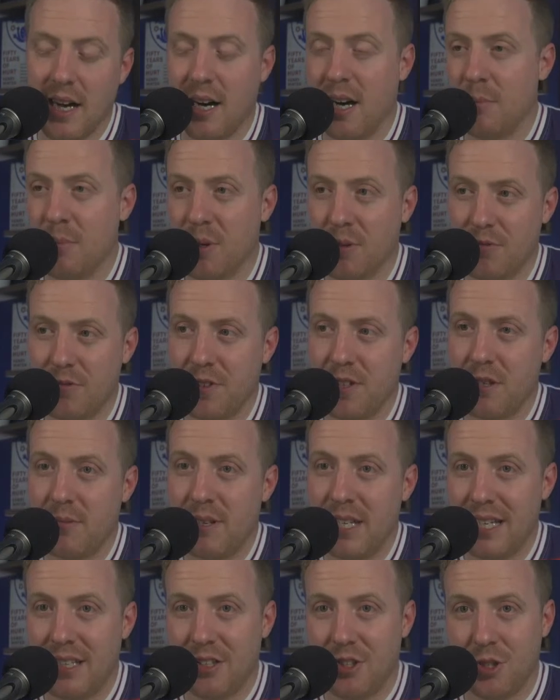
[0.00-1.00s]
I'm up for
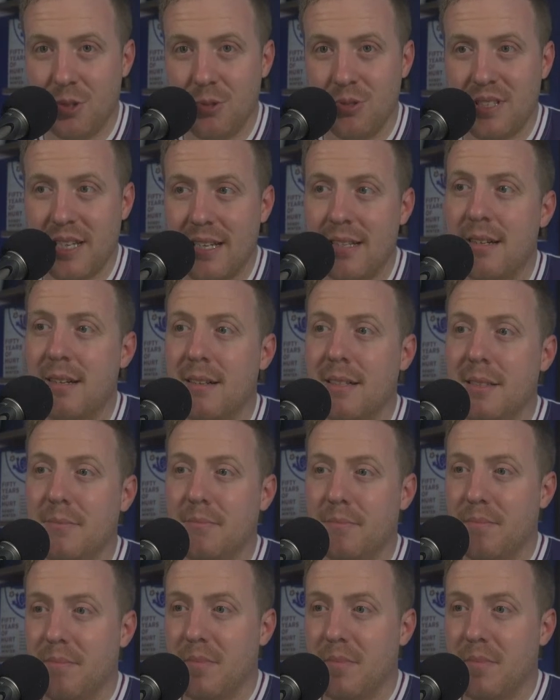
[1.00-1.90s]
doing it Tuesday night.